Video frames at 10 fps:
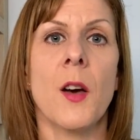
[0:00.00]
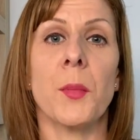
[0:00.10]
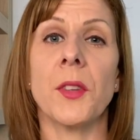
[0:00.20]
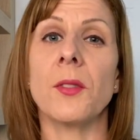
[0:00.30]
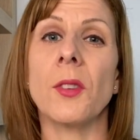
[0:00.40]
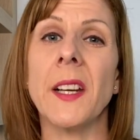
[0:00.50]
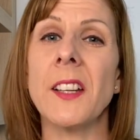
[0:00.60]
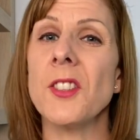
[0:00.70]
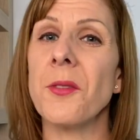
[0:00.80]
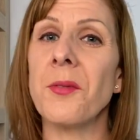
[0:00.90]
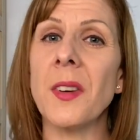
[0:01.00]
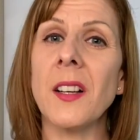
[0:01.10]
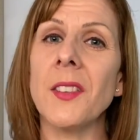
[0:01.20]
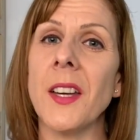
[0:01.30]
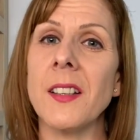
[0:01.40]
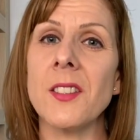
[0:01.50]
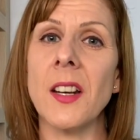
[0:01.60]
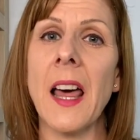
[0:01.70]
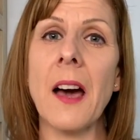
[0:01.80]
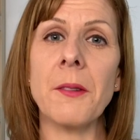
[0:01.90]
but you don't actually feel that it's
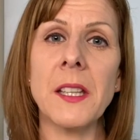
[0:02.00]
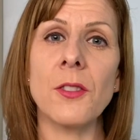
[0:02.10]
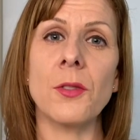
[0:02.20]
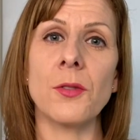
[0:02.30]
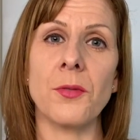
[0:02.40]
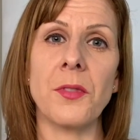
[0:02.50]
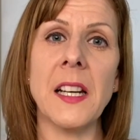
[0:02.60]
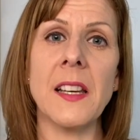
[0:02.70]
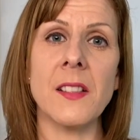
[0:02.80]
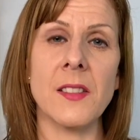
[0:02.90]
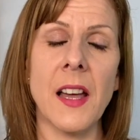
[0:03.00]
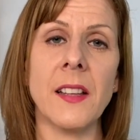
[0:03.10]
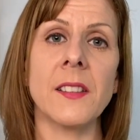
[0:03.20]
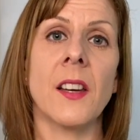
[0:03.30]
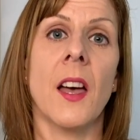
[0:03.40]
allowing you to really extend